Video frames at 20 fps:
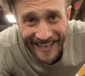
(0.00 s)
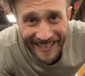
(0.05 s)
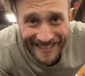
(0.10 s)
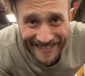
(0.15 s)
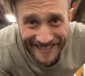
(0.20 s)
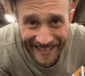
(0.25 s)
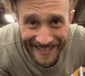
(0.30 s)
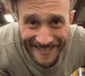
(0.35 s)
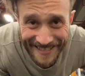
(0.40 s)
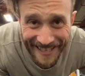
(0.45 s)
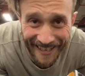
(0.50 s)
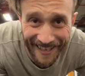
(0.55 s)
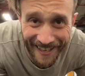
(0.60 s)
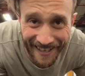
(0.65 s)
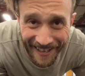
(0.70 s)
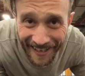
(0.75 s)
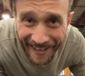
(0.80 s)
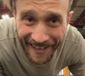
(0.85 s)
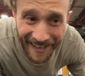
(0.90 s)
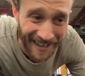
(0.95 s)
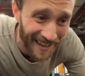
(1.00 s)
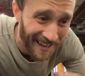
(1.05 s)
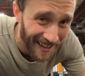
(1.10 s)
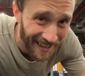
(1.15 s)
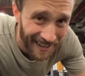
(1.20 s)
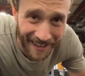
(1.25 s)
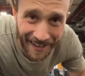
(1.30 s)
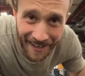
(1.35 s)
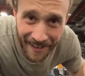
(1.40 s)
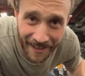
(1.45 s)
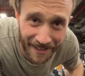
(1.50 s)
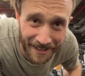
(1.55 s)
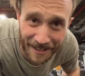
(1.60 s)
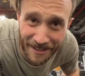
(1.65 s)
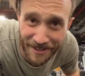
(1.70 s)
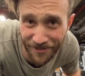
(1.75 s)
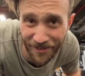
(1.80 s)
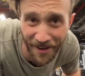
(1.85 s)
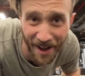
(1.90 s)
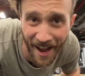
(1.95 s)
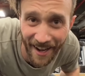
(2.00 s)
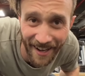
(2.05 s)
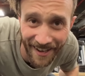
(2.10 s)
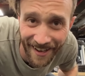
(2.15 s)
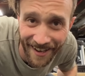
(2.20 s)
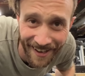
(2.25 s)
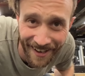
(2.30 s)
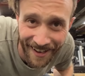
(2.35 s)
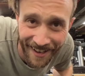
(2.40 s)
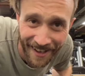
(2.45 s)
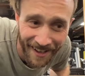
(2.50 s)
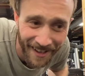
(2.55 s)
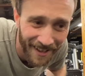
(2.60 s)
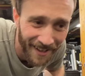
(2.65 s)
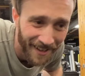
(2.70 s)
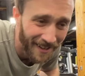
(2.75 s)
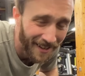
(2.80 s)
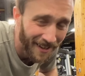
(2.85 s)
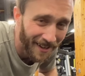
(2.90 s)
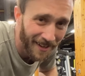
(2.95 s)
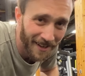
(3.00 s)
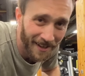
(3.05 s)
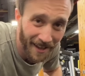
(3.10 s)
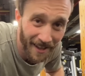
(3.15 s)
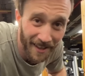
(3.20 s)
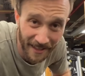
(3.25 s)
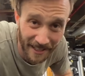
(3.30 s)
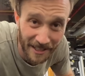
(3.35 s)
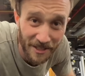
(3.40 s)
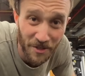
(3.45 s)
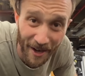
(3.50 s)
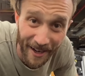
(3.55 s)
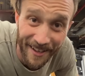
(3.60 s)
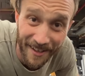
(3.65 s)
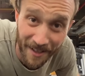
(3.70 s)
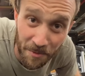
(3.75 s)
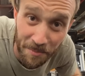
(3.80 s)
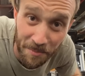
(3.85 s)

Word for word: says. fine. I think he's trying to kill